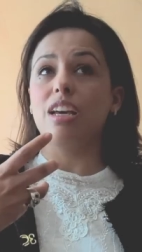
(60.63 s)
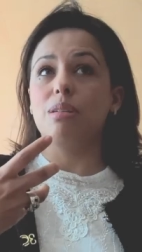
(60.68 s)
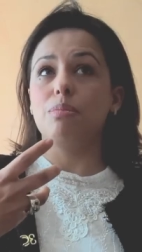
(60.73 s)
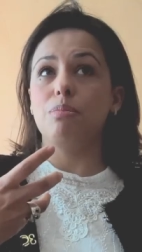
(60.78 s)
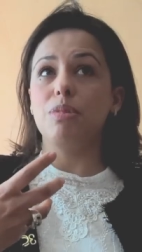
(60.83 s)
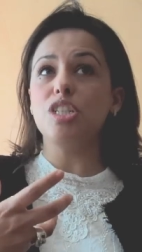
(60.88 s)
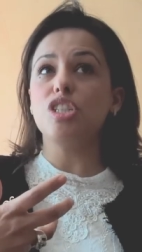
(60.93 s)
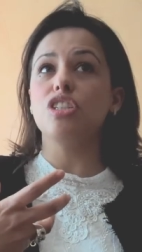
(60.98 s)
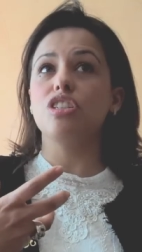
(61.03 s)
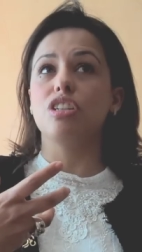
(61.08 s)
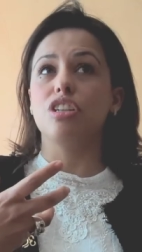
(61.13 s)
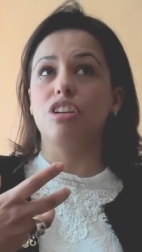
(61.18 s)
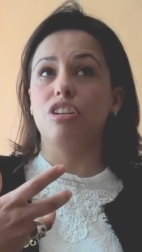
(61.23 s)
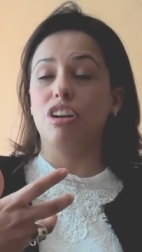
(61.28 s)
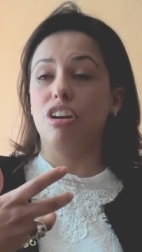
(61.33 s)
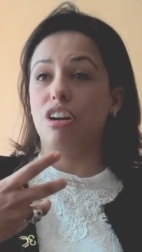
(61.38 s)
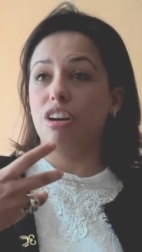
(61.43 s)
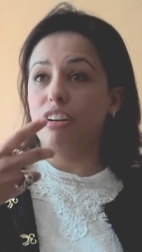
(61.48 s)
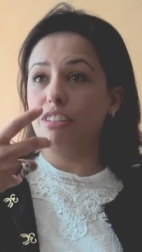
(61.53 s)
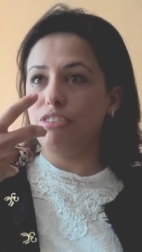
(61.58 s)

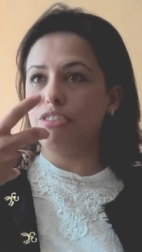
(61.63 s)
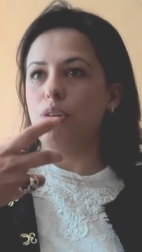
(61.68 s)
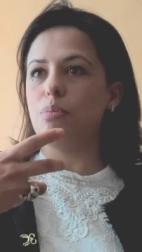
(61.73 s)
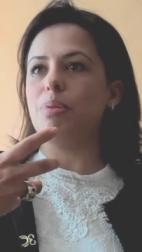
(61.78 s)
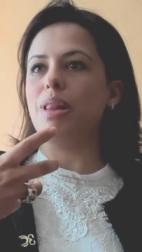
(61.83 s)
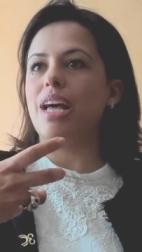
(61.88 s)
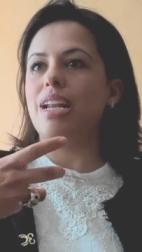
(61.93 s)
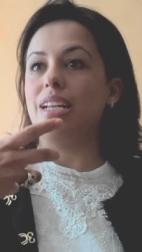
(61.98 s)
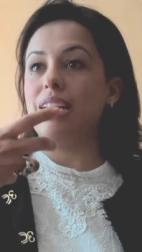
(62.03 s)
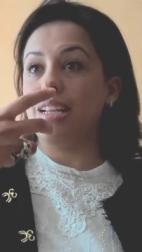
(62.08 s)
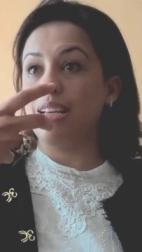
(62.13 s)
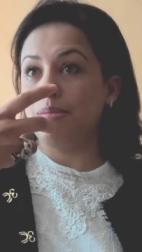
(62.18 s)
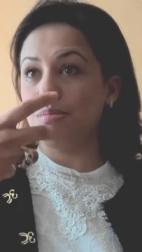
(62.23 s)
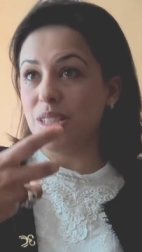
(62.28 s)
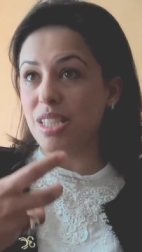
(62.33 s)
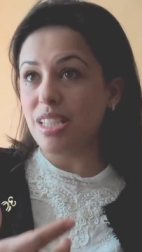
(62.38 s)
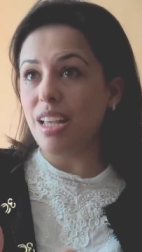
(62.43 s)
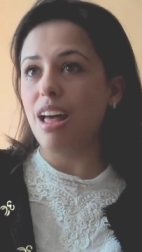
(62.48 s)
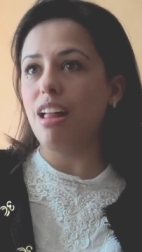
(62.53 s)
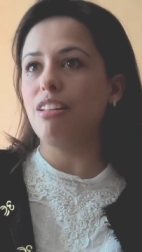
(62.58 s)
Commissioner for planning
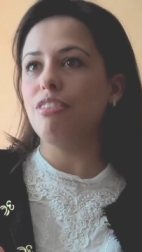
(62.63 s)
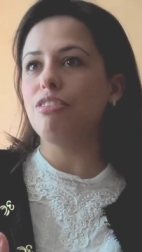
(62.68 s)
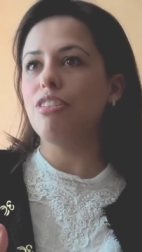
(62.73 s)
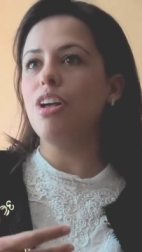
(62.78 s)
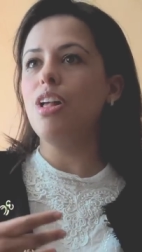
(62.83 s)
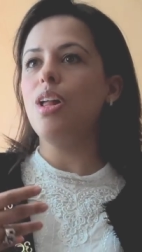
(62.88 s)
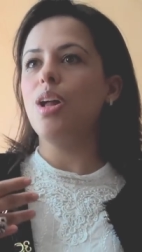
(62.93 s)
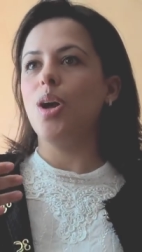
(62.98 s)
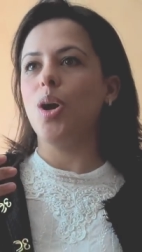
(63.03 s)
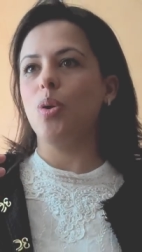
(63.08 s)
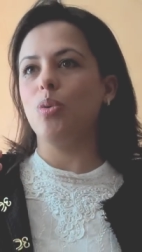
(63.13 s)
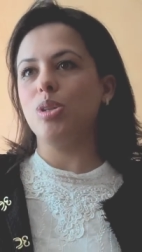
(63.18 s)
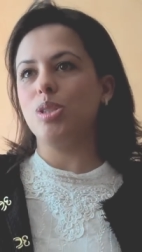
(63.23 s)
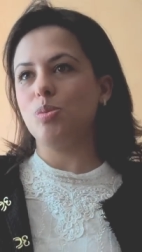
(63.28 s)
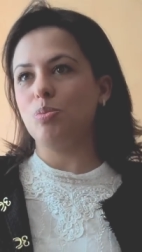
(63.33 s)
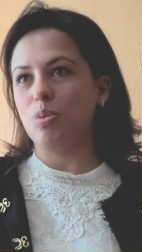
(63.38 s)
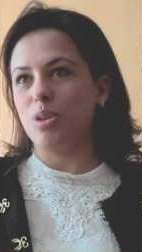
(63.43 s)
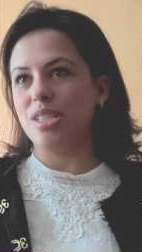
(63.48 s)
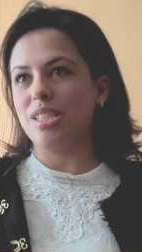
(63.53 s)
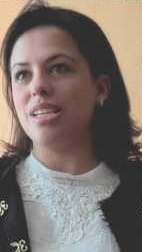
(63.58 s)
himself who
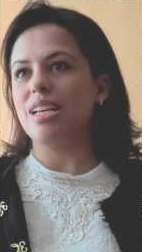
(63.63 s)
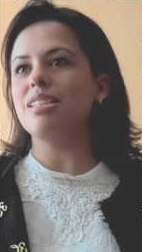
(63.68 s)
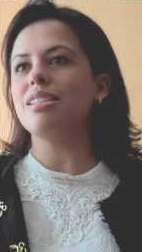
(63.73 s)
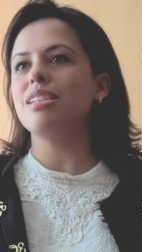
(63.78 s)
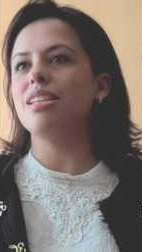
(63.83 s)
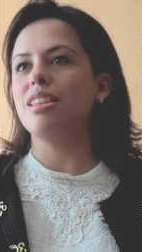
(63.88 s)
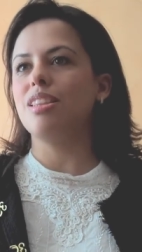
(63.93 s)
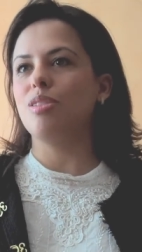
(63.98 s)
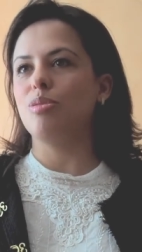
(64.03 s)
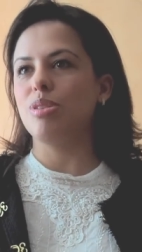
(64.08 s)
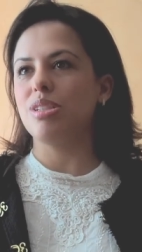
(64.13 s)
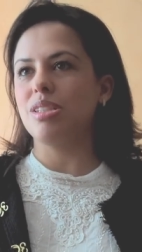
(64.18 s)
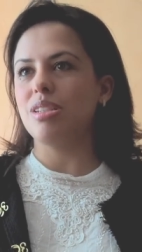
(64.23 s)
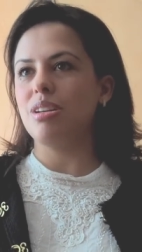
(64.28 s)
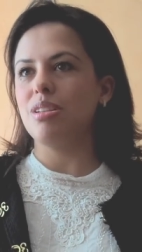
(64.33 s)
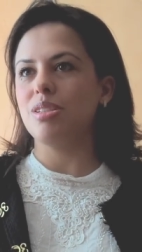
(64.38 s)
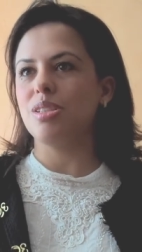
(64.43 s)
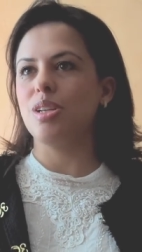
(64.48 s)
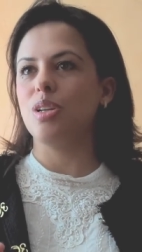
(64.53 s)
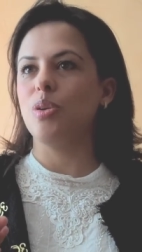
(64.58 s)
was presenting the
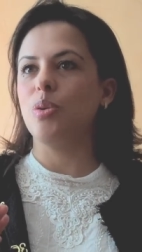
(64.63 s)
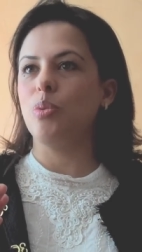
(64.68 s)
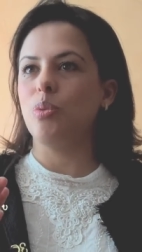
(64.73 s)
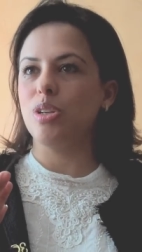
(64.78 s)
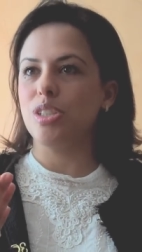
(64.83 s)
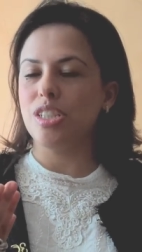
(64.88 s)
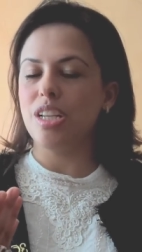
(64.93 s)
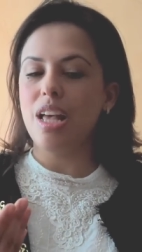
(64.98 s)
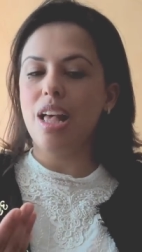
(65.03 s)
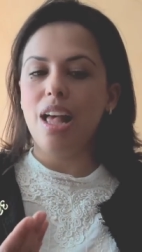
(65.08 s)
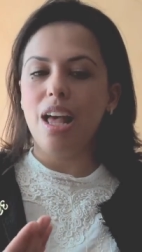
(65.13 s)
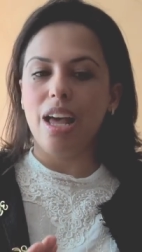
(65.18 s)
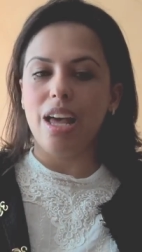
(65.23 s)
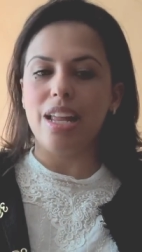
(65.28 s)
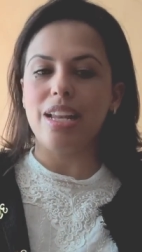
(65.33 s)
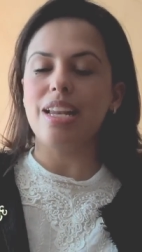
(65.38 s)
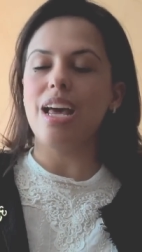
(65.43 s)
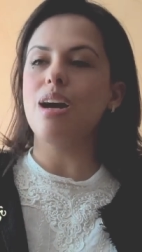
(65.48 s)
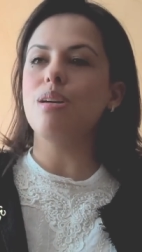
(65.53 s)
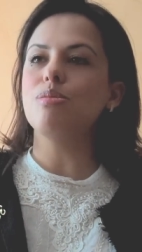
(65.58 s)
results and who was
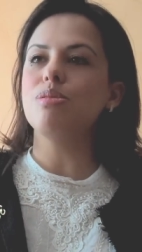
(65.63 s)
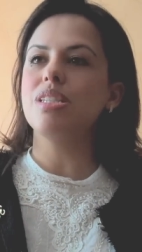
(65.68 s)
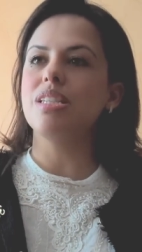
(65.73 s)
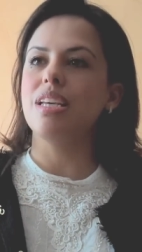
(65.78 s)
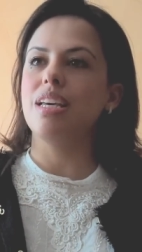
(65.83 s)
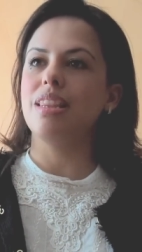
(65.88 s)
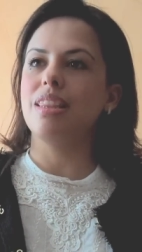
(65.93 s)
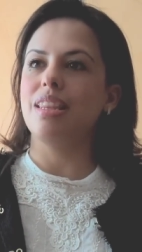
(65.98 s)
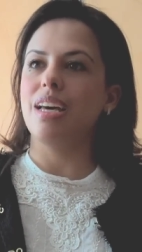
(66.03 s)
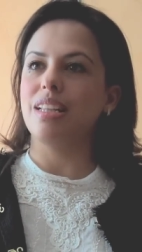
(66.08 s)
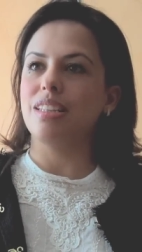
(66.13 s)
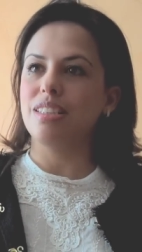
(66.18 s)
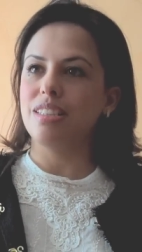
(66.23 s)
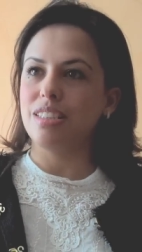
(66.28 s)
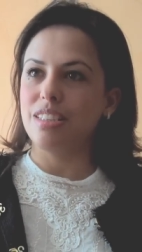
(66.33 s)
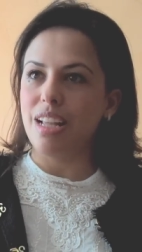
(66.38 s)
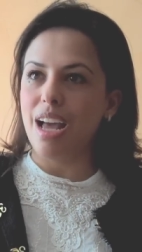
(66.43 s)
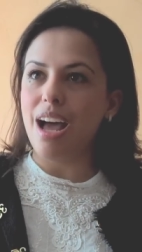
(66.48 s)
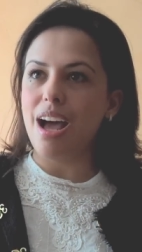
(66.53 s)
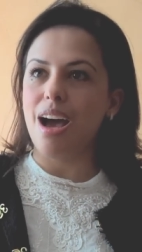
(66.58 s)
announcing that
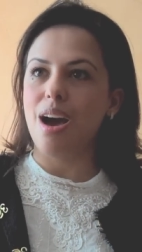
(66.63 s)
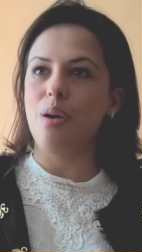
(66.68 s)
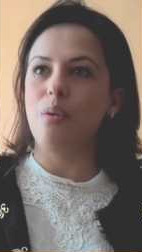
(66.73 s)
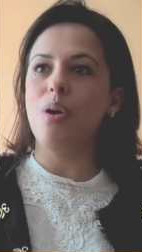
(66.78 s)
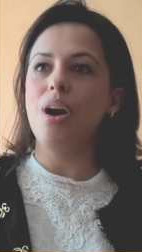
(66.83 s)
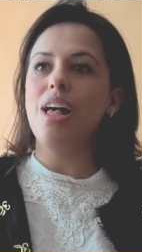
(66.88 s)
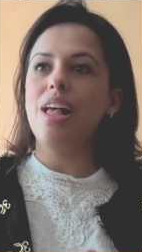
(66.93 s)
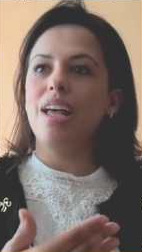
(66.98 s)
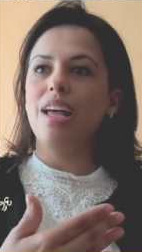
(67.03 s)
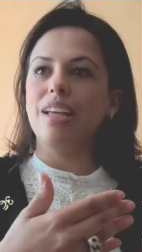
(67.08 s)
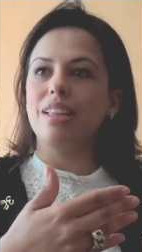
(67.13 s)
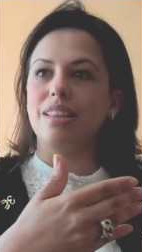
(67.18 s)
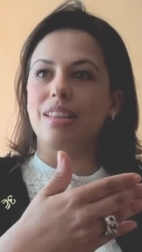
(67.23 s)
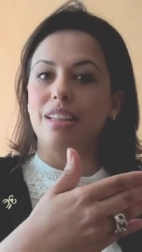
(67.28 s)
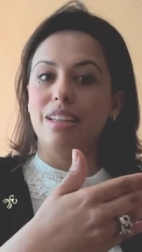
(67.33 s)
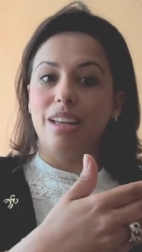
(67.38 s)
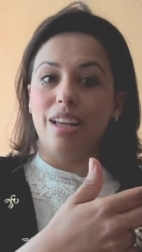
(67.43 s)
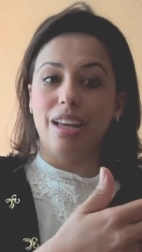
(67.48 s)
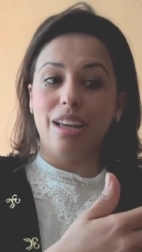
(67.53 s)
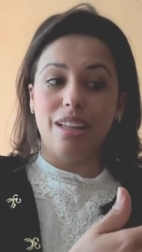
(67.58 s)
now
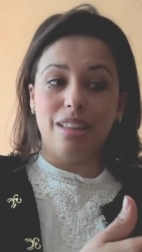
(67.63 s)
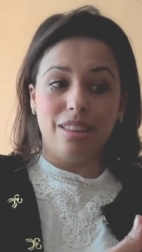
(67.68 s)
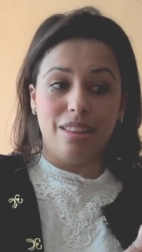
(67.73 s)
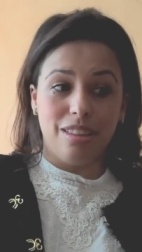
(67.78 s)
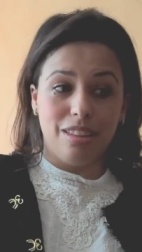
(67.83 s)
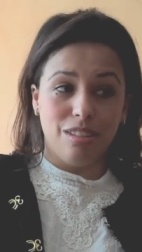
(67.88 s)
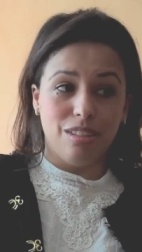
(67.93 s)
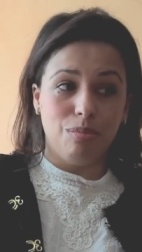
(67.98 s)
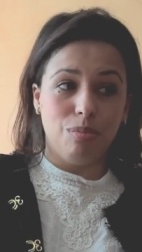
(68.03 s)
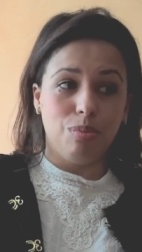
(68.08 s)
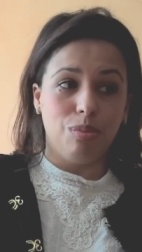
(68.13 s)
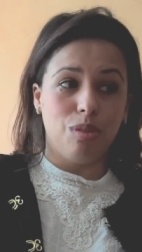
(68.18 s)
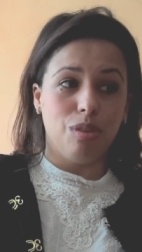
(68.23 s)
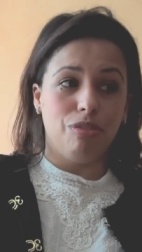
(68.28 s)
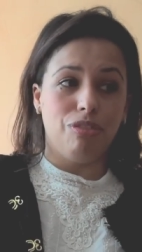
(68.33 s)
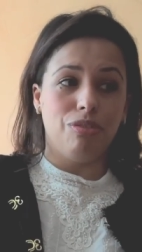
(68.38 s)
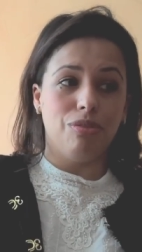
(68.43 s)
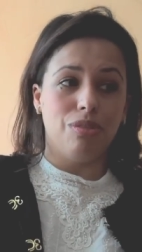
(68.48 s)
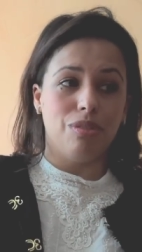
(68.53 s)
the, the, the,